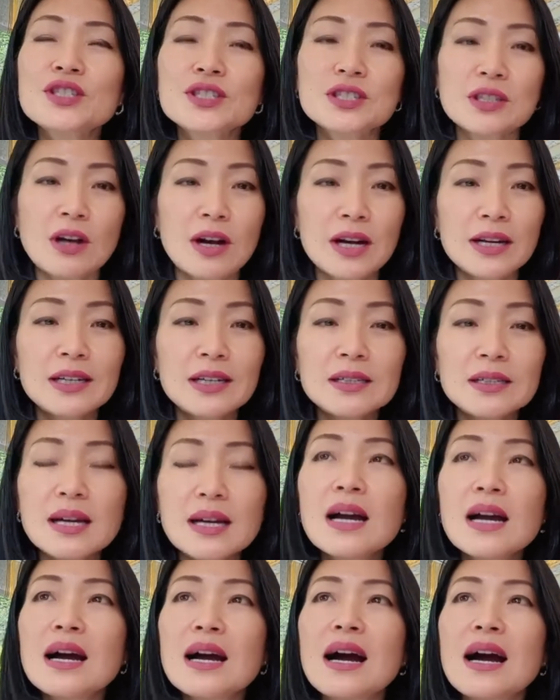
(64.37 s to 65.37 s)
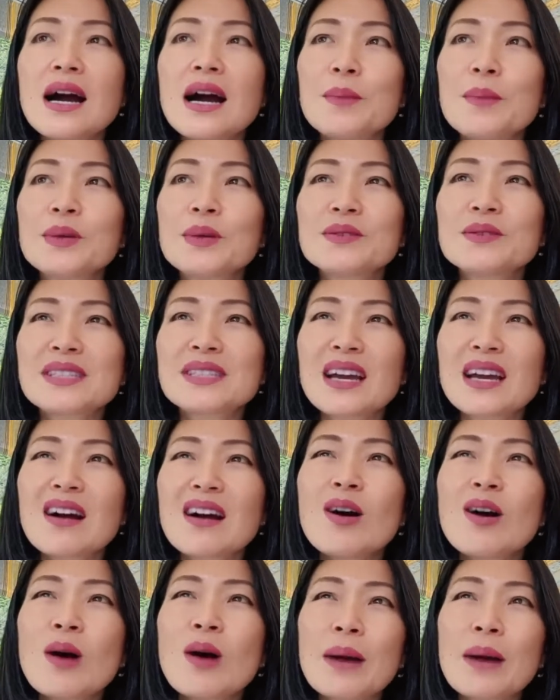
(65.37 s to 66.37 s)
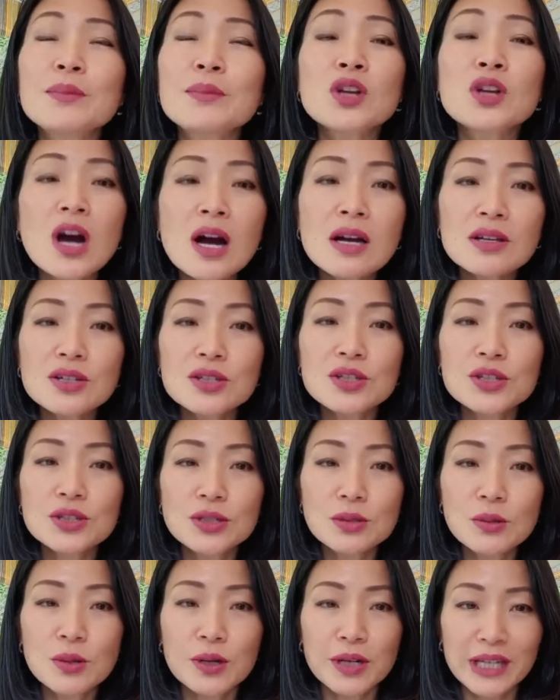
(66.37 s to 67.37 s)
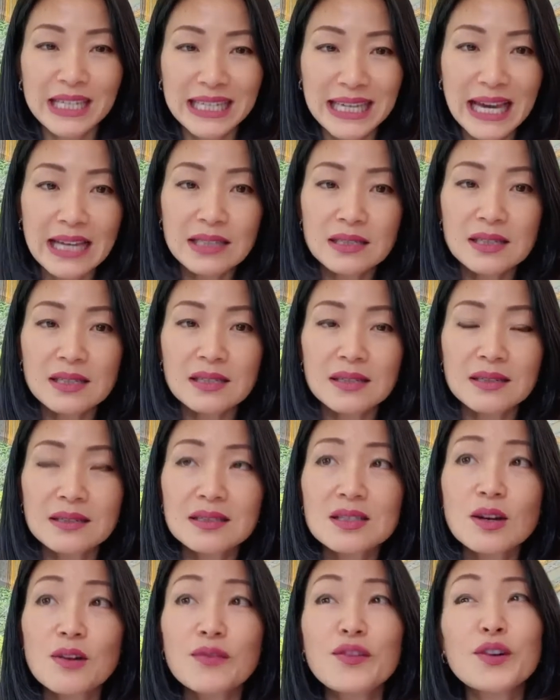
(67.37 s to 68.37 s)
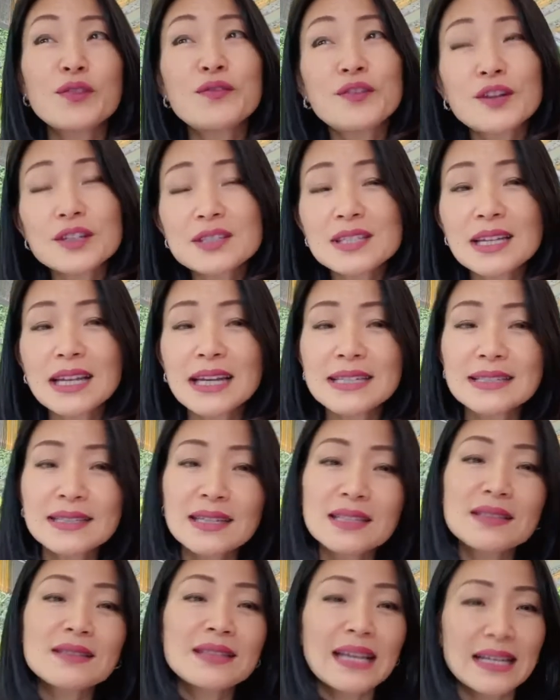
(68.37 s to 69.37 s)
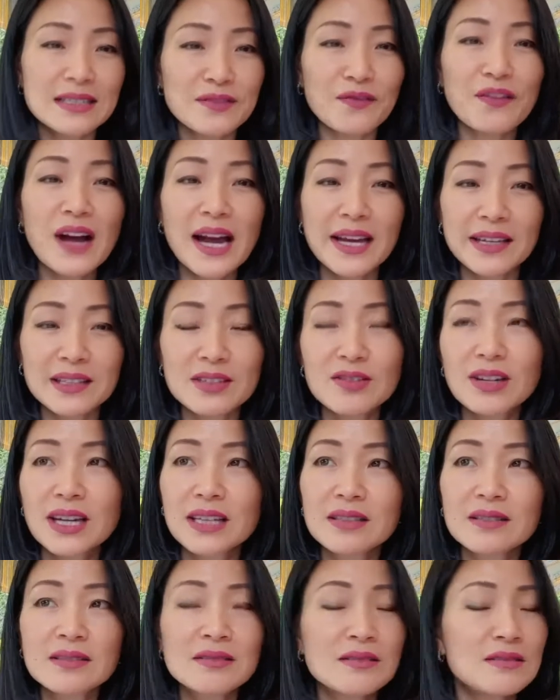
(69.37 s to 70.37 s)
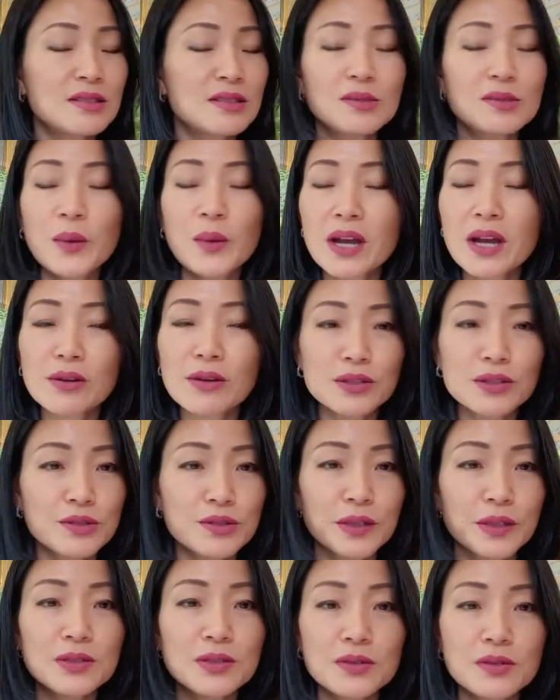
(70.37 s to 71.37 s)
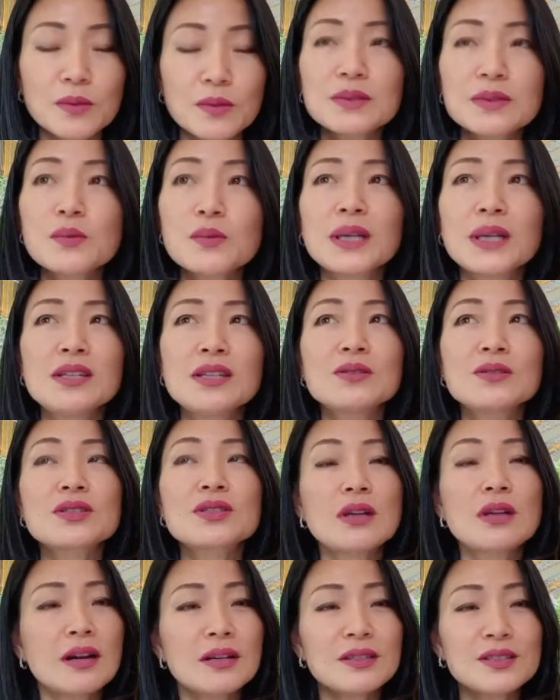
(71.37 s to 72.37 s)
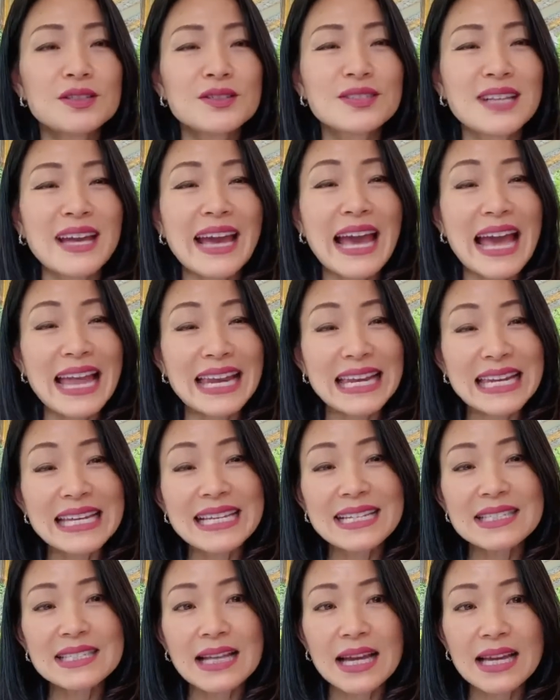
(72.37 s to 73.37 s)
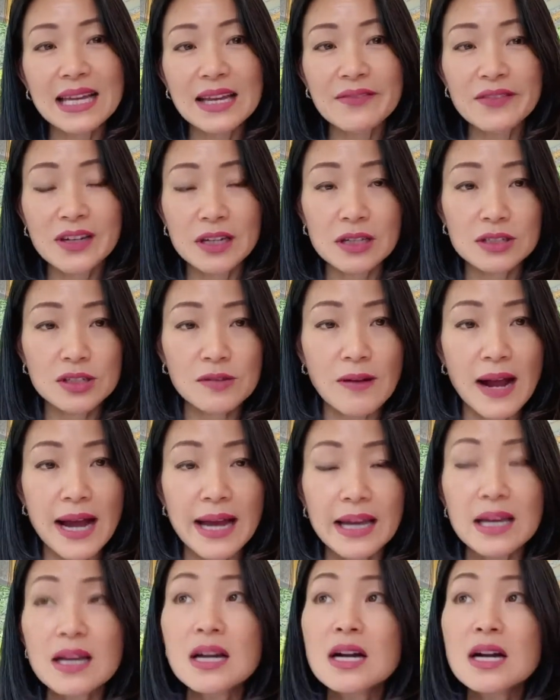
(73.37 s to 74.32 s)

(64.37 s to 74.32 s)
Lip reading: start, you say, oh, I'm not sure yet. So for first lesson, that's fine. You can wear your street shoes. When you started to say, at least I give it a try